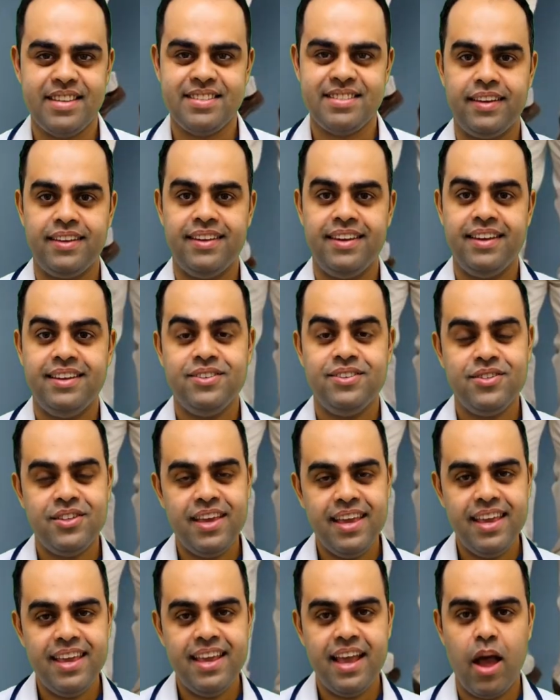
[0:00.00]
Keep your
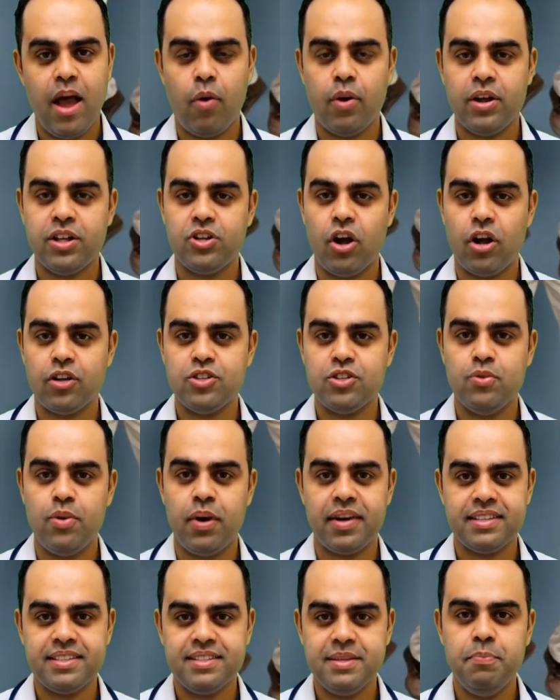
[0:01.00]
heels flat and
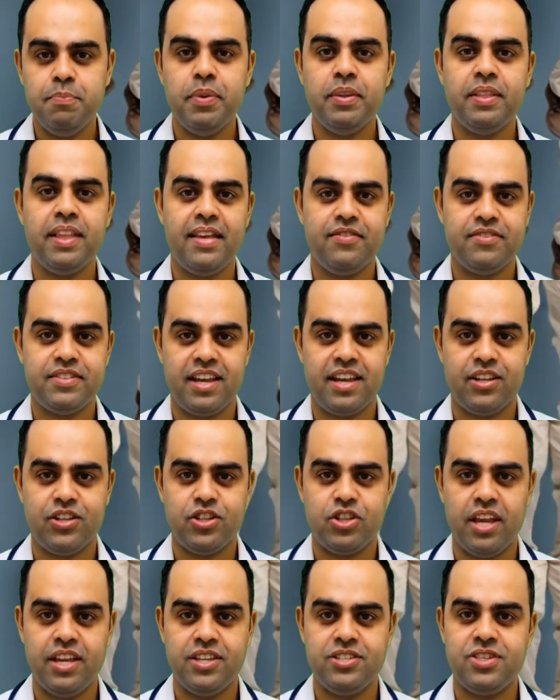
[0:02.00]
your movements
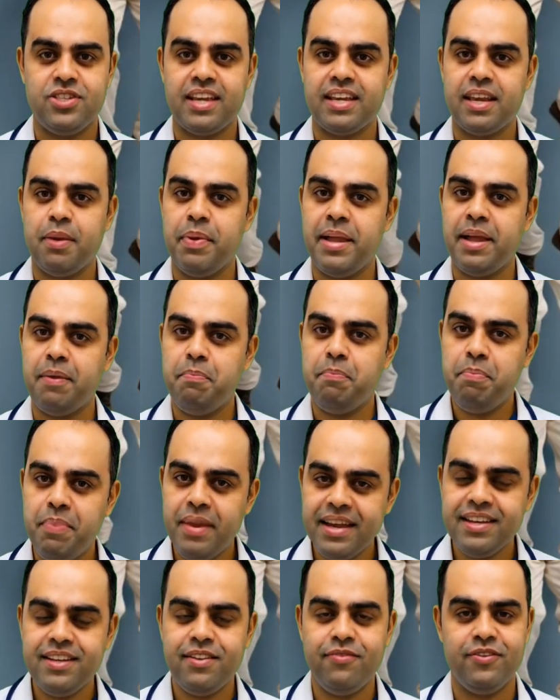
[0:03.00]
controlled.
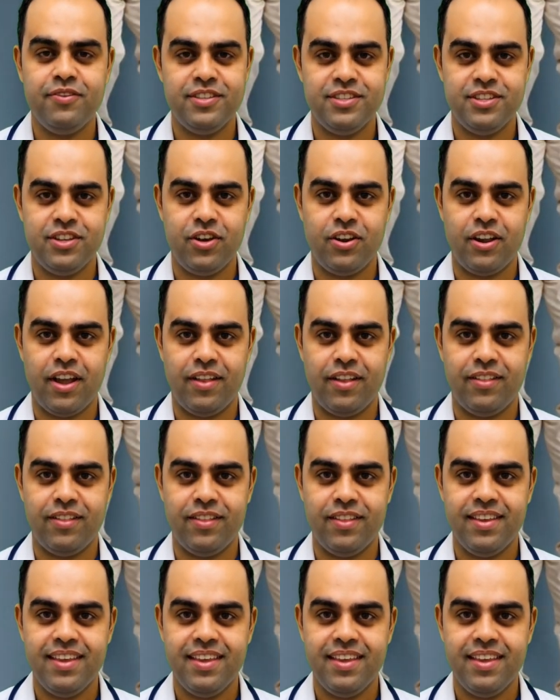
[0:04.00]
Start with 6 to